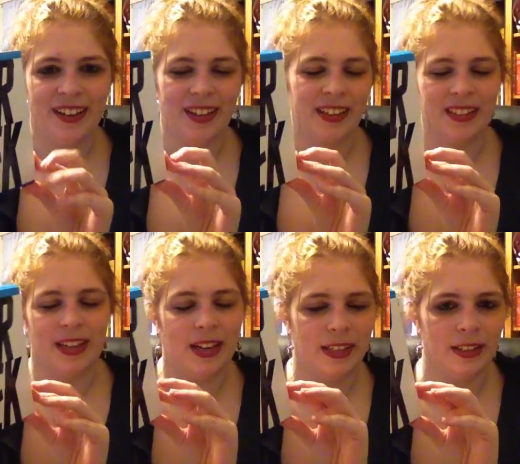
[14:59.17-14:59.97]
and like I
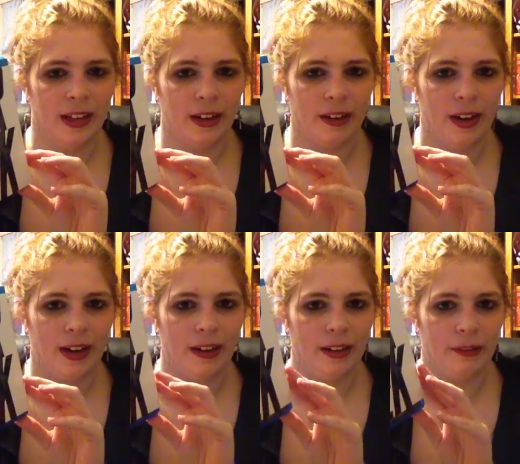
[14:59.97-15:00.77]
said, I had like I
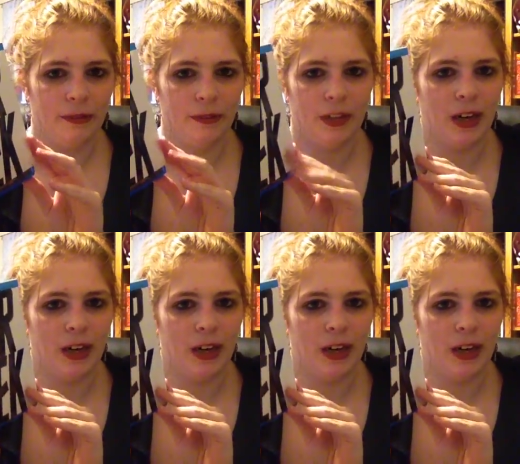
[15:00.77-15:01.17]
got like fifty